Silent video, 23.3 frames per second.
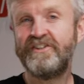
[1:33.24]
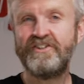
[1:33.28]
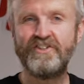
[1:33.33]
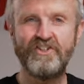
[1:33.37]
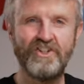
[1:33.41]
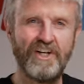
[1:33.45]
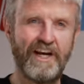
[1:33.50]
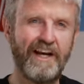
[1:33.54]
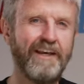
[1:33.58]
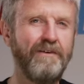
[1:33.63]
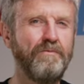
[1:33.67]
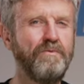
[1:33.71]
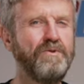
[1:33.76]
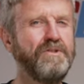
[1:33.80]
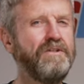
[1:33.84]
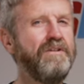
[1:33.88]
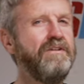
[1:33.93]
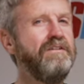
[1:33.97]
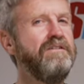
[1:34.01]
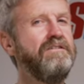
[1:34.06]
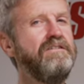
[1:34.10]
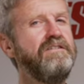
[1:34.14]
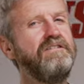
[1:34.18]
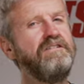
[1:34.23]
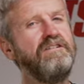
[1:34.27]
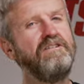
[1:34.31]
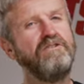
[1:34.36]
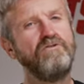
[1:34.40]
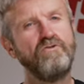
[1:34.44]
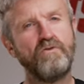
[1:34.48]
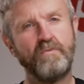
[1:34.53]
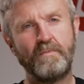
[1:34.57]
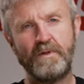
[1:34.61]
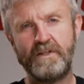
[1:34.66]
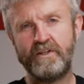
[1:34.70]
this jacket was
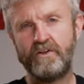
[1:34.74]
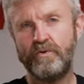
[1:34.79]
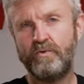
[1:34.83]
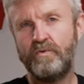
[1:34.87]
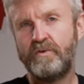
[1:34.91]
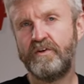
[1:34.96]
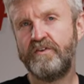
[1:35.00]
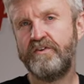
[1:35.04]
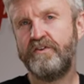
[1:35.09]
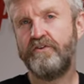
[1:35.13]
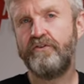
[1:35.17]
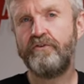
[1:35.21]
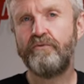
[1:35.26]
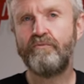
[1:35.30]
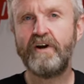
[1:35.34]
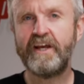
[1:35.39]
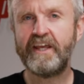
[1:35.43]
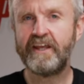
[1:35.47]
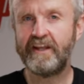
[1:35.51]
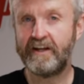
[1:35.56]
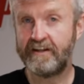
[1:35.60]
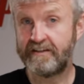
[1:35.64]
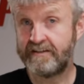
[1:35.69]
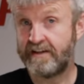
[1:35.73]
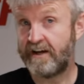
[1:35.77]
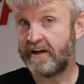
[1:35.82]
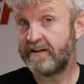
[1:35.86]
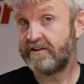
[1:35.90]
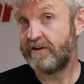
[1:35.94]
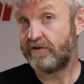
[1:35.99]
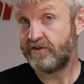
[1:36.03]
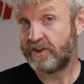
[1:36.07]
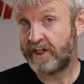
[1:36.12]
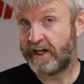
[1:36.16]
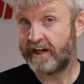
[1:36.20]
considerably cooler than the regular
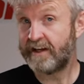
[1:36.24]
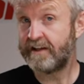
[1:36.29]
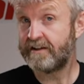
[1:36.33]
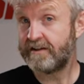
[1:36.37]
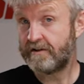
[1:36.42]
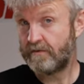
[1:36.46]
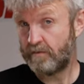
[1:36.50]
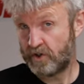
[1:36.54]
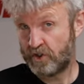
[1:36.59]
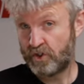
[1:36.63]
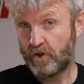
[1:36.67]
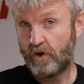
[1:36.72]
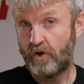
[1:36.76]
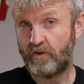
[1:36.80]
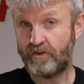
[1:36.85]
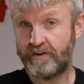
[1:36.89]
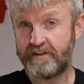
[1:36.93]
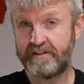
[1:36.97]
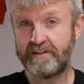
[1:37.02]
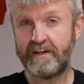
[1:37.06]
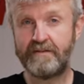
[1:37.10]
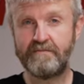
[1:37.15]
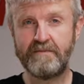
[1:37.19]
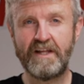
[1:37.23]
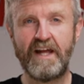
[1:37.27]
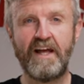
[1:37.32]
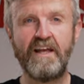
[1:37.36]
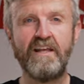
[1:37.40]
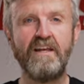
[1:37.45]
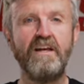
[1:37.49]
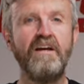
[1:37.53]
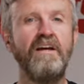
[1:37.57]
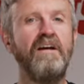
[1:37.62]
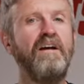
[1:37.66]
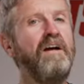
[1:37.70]
textile jackets that we shot on the same
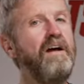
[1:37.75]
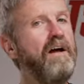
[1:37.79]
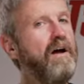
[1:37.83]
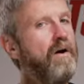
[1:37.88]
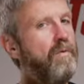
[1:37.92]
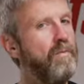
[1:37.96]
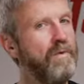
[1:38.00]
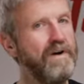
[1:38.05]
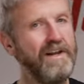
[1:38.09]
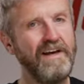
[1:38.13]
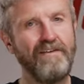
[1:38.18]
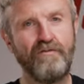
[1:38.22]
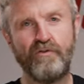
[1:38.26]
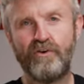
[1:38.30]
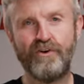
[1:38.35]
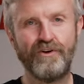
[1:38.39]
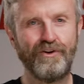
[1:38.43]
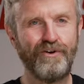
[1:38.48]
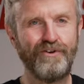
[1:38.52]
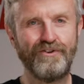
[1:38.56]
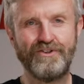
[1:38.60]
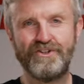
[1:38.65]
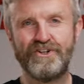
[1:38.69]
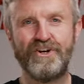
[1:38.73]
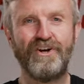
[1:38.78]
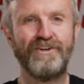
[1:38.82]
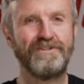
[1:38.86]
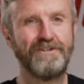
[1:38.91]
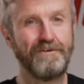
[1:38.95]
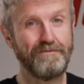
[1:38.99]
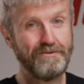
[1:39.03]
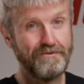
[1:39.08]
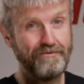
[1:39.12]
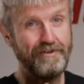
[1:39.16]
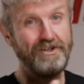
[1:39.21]
day, and whenever I got the
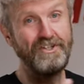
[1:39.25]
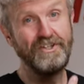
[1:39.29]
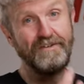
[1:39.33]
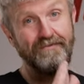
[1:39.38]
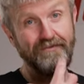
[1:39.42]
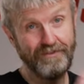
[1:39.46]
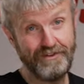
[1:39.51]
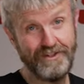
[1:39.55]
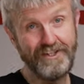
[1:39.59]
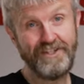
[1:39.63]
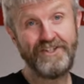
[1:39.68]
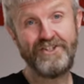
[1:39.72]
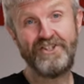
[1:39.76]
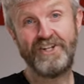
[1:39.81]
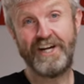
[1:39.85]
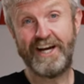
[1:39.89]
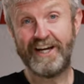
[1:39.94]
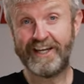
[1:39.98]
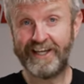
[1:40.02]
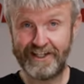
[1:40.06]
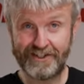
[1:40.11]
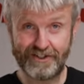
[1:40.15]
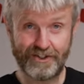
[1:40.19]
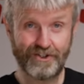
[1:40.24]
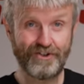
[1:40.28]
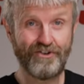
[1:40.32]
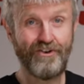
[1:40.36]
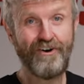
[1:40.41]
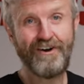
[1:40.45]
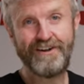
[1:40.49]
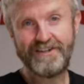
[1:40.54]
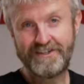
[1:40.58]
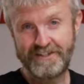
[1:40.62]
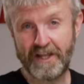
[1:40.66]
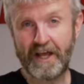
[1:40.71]
chance, I was reaching for this jacket to
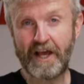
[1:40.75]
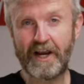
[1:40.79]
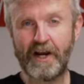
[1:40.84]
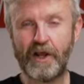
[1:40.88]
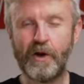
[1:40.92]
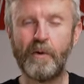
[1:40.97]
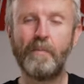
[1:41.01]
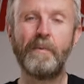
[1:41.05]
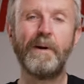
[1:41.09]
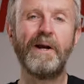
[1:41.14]
try and stay a little